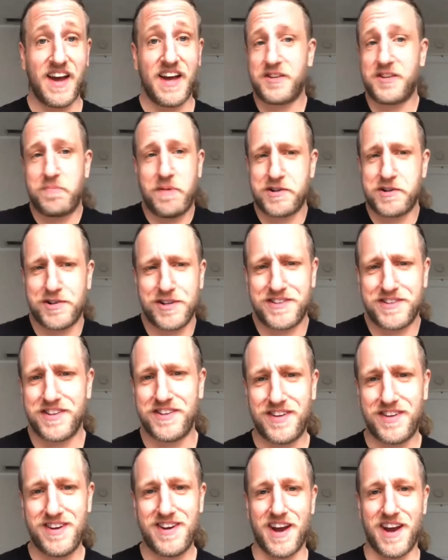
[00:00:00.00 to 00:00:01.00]
especially as a
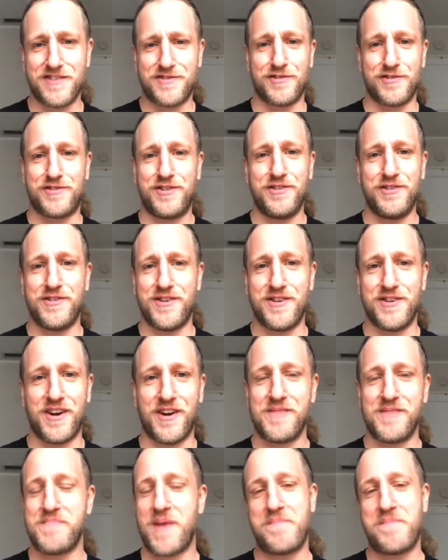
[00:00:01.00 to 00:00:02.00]
teenager too.
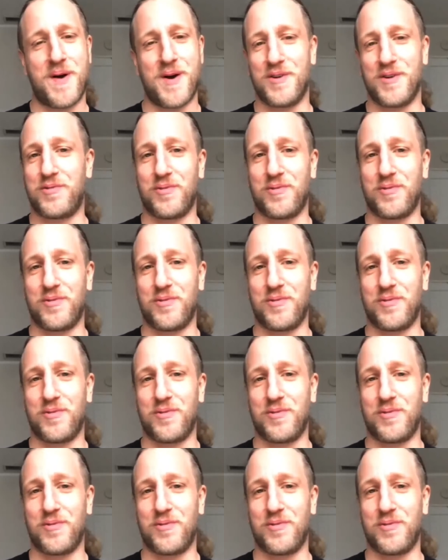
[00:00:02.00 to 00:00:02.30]
My parents